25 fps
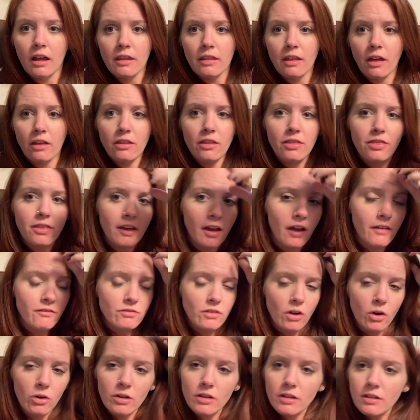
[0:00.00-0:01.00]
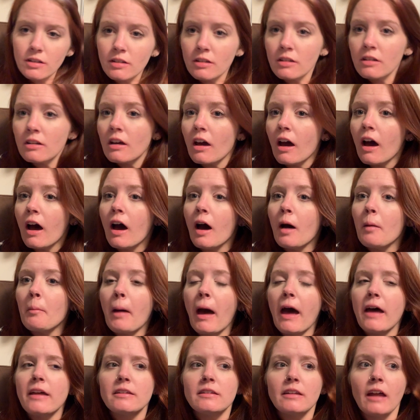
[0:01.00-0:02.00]
The other thing I've noticed
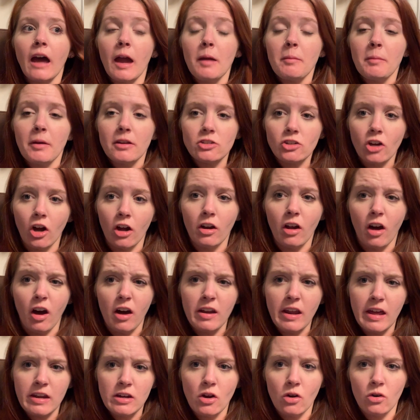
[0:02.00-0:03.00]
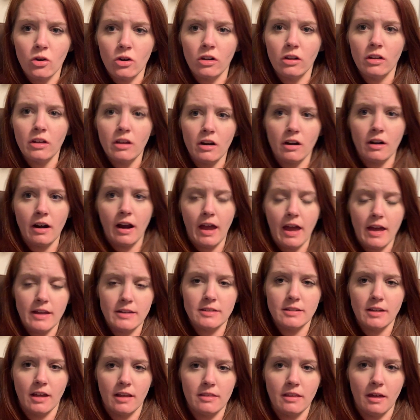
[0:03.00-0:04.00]
as time has gone on, I know earlier I had
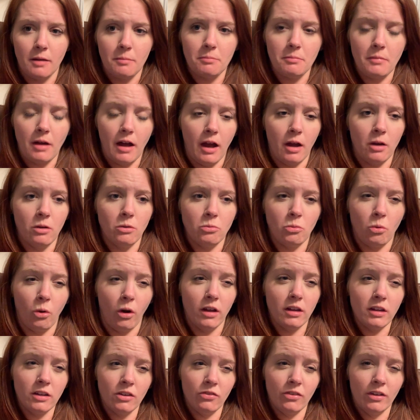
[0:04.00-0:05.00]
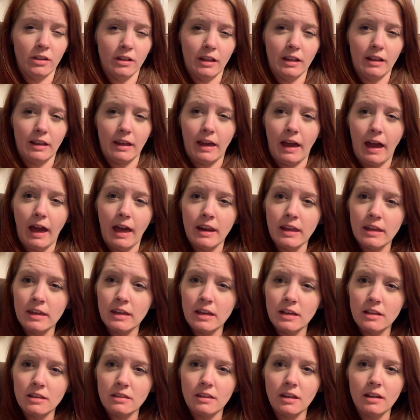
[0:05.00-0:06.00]
said that I was feeling like
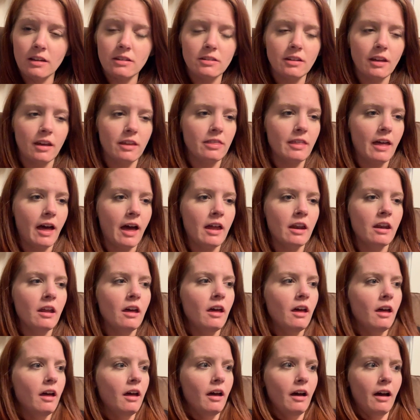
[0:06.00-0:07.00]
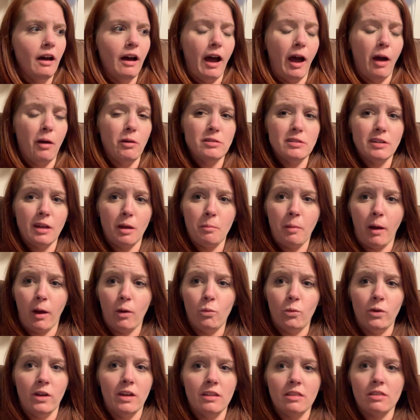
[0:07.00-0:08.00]
headachy and things like that. I would say by
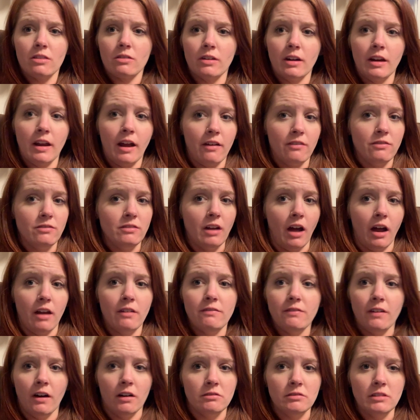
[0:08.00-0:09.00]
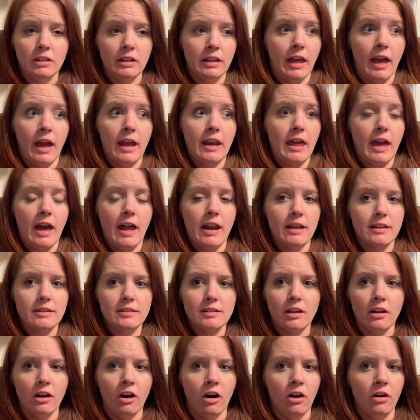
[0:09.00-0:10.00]
week 3, I've not felt really any
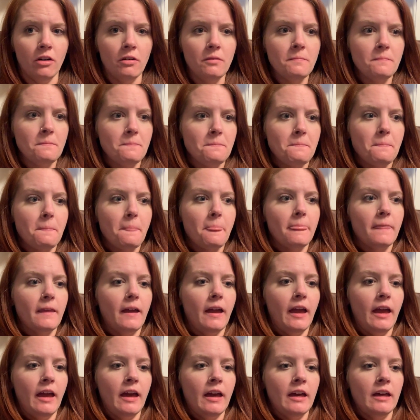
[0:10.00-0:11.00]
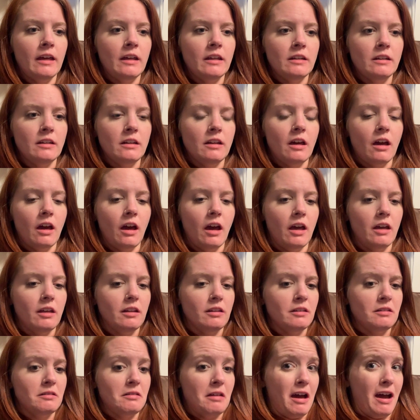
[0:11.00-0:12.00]
headaches at all. And
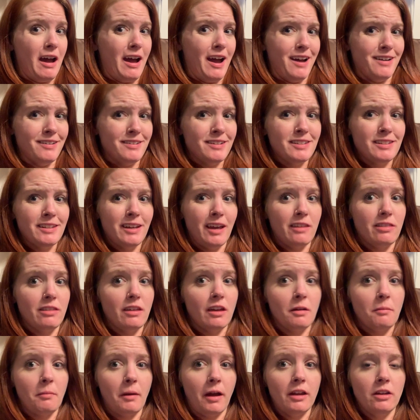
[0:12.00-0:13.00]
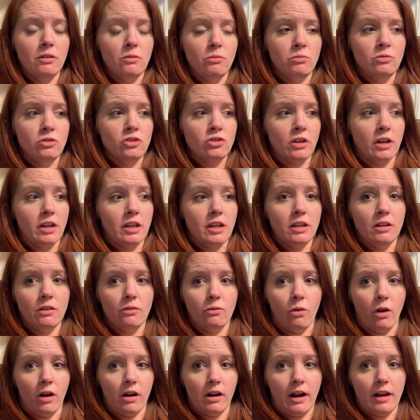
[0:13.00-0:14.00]
honestly, I think my drinking
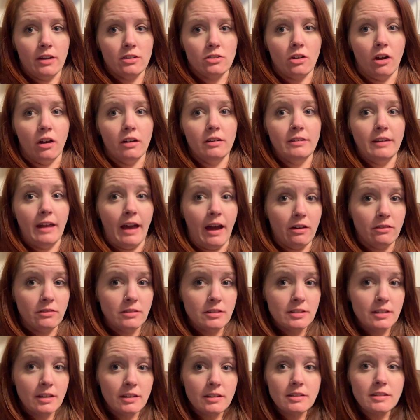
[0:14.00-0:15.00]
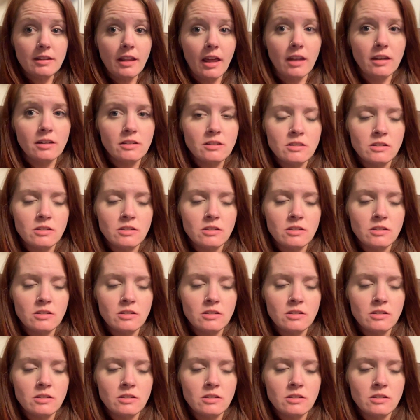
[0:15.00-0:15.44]
of water has gone down since then.